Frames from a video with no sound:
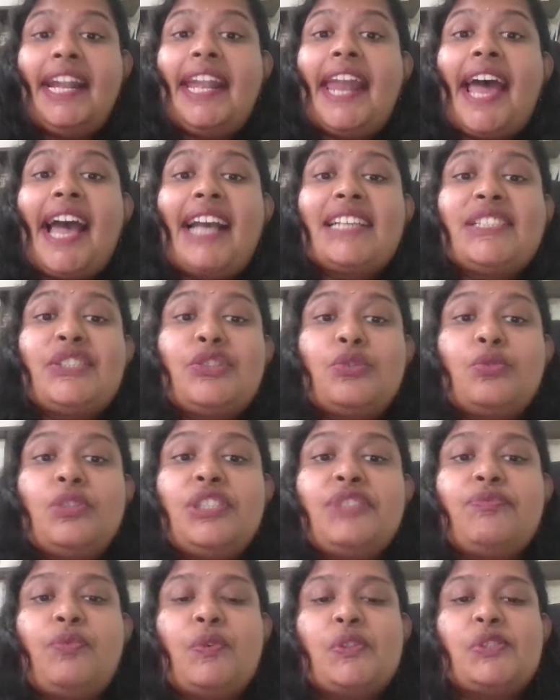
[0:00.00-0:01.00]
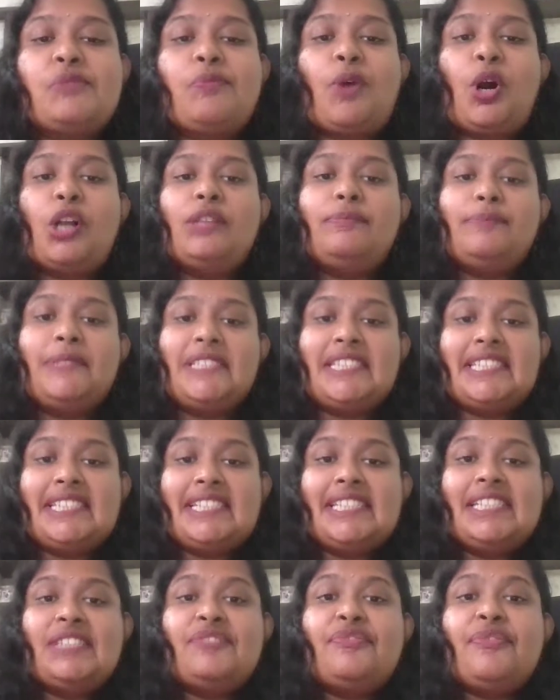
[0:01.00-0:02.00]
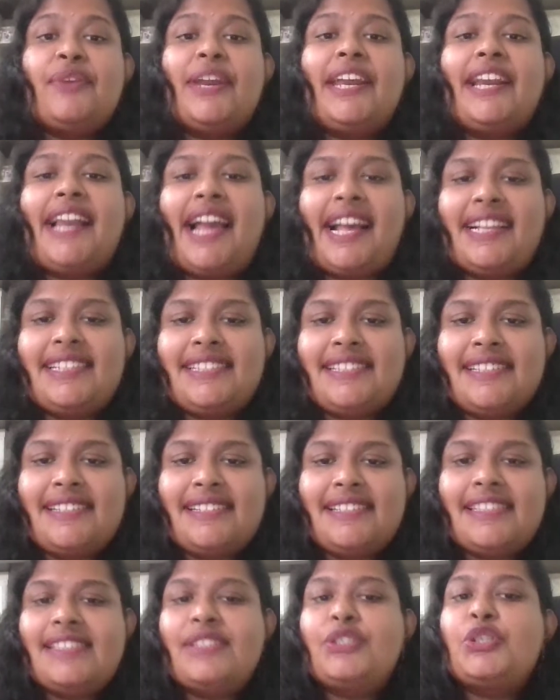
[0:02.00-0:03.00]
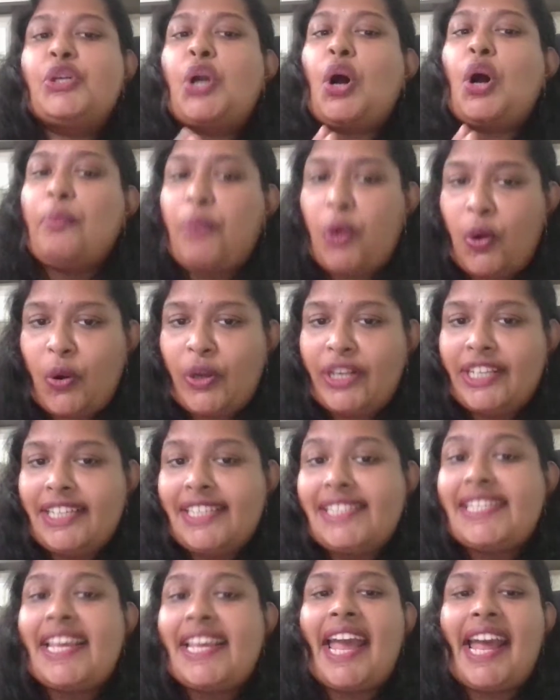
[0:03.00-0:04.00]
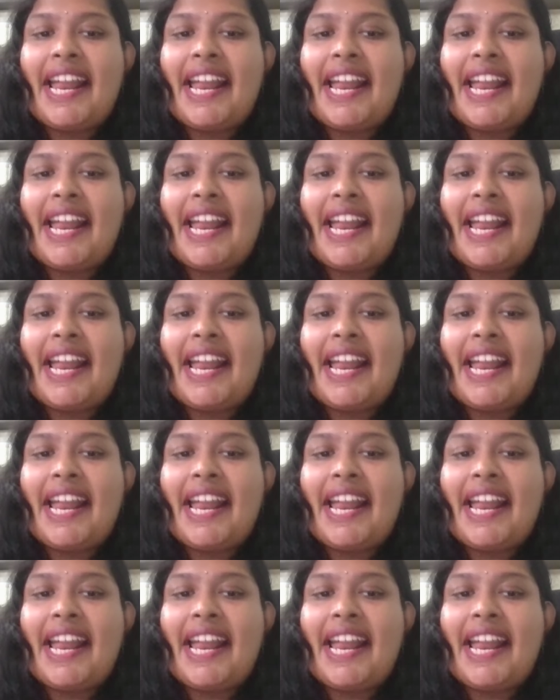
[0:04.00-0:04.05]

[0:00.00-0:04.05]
Tax rules for small business, freelancers, shop owners,